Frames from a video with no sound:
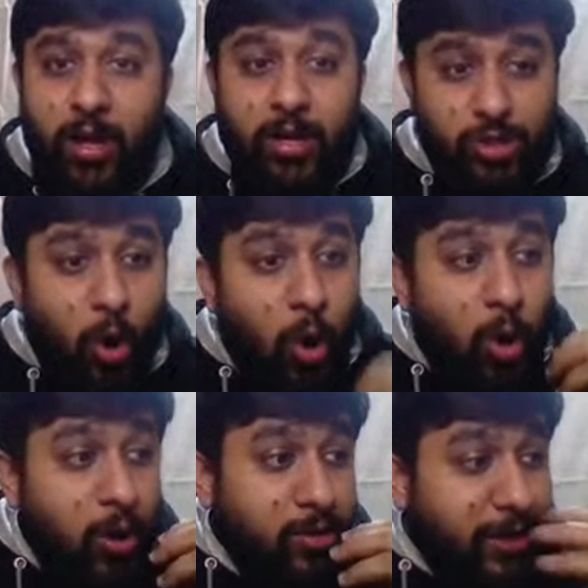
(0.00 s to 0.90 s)
so
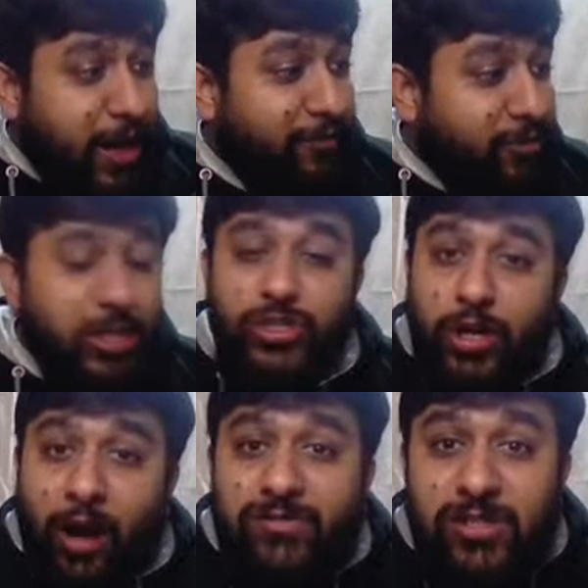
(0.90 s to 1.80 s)
the definition
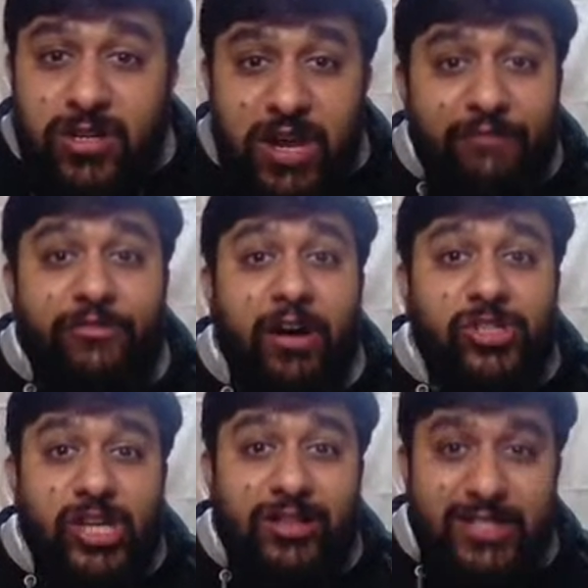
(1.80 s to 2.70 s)
of stream
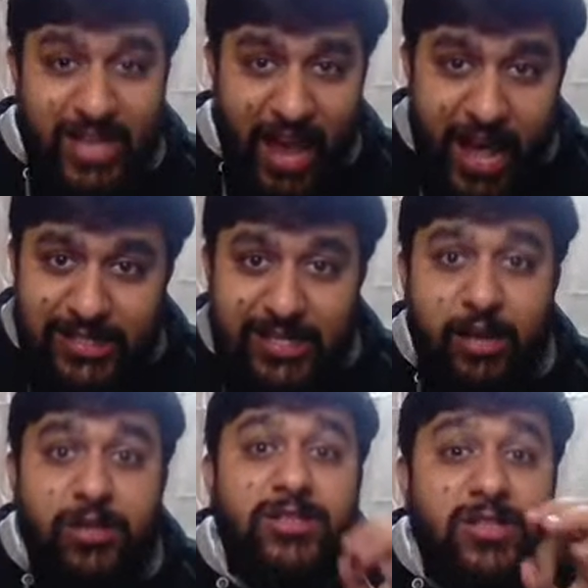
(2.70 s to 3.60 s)
function says
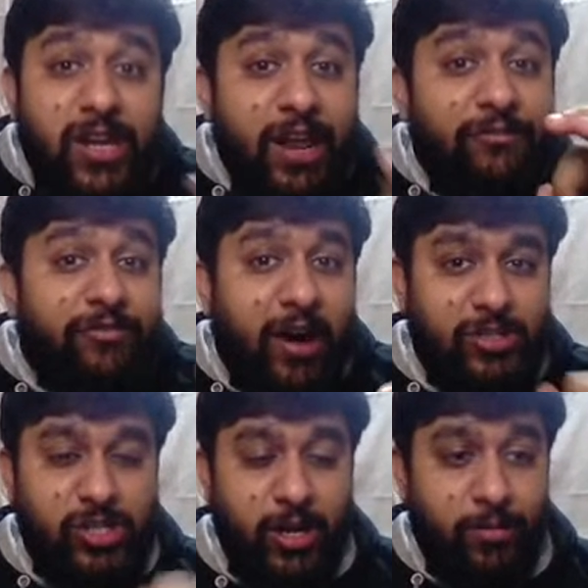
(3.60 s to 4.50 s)
stream
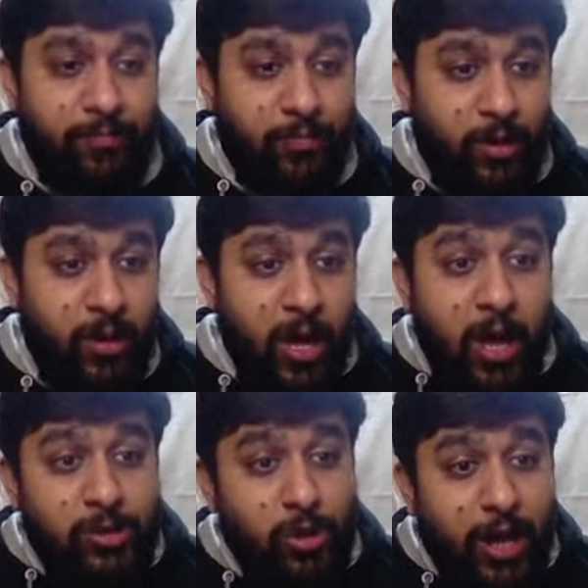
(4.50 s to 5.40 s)
function.
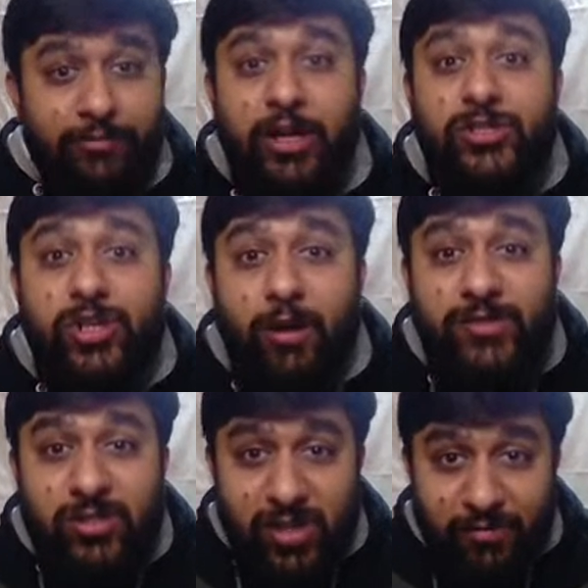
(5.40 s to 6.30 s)
So definition of
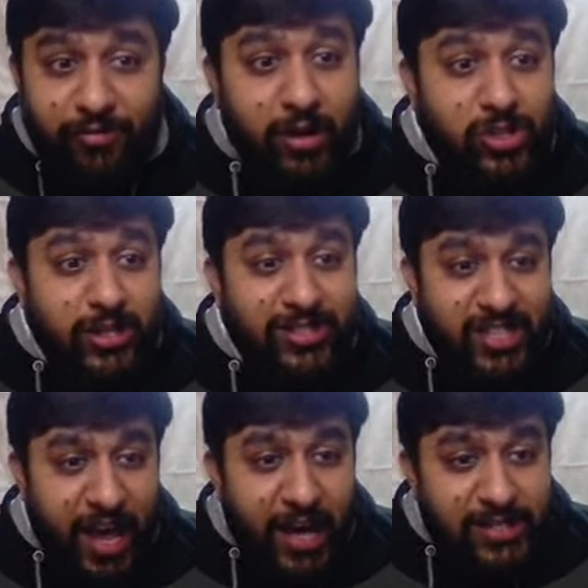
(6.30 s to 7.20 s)
stream function
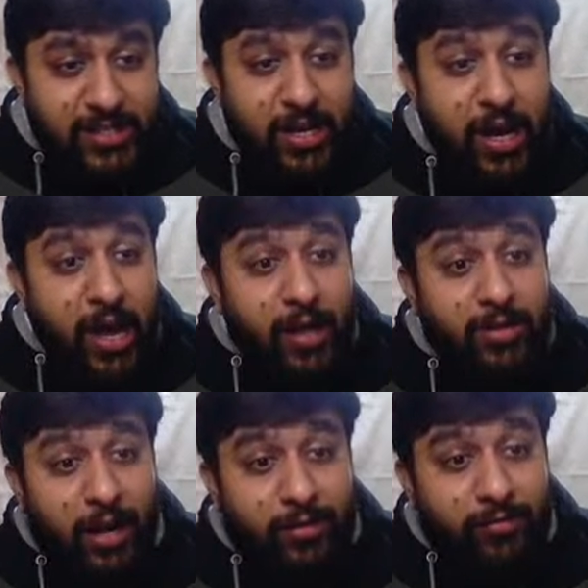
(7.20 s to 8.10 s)
says
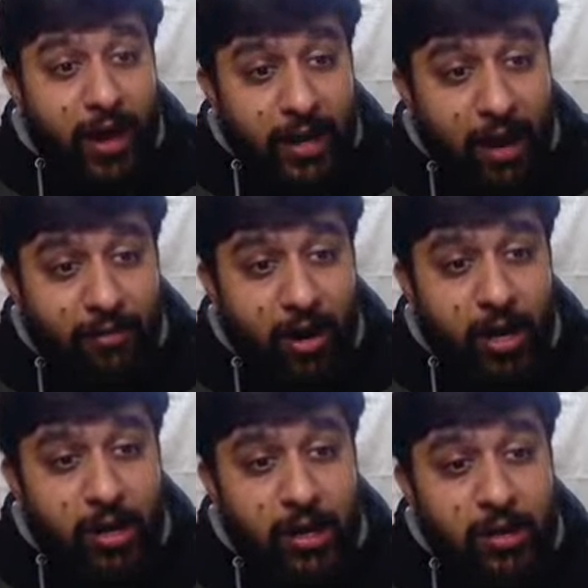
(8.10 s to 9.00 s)
that
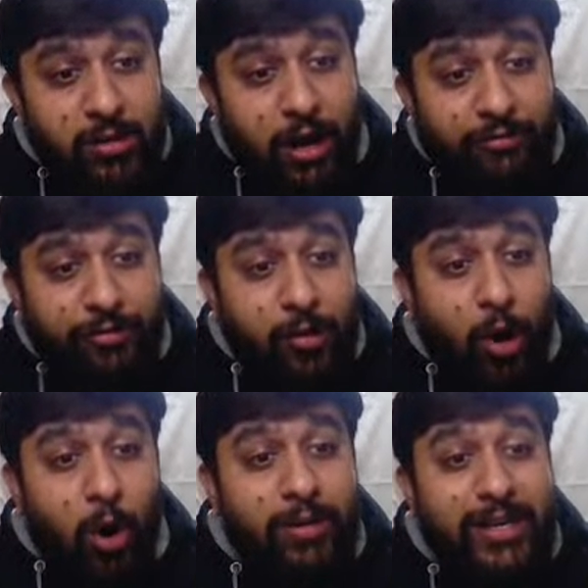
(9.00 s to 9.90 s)
whenever the
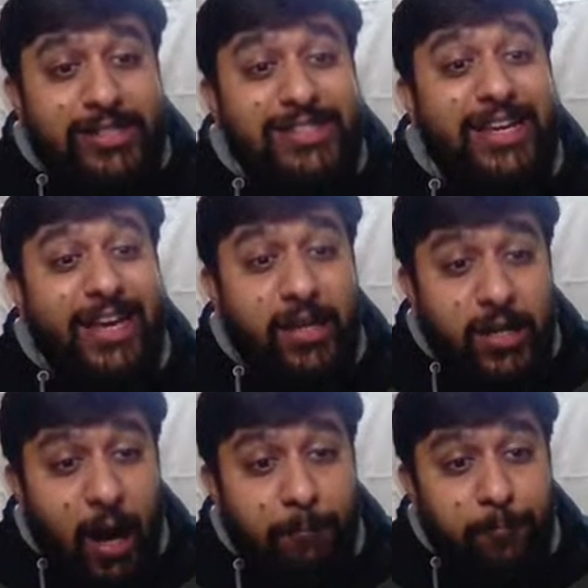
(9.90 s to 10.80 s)
flow is
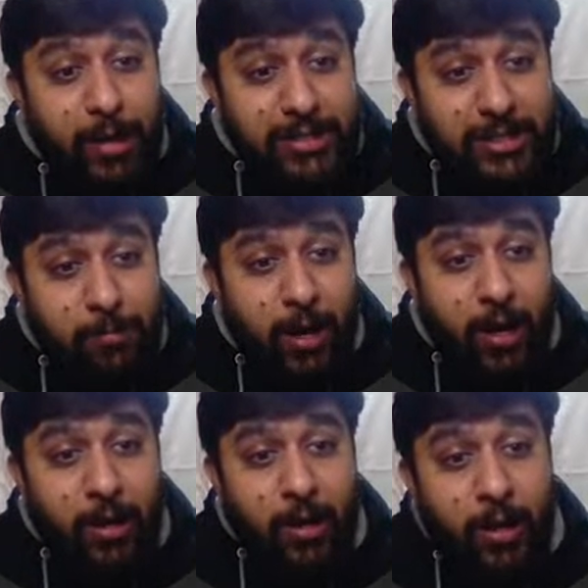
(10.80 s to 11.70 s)

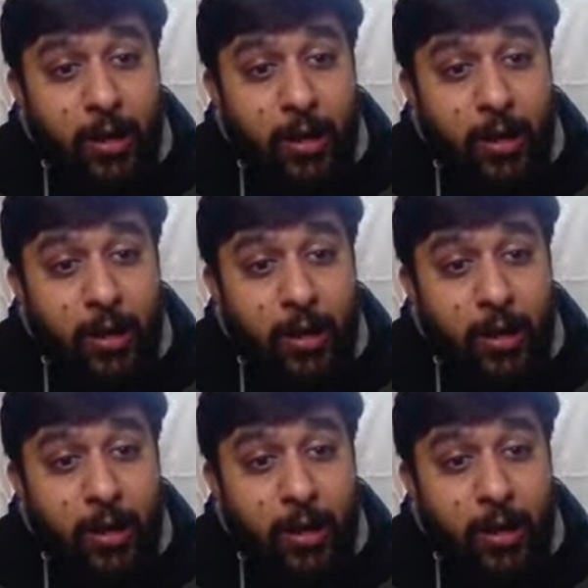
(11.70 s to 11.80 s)
incompressible,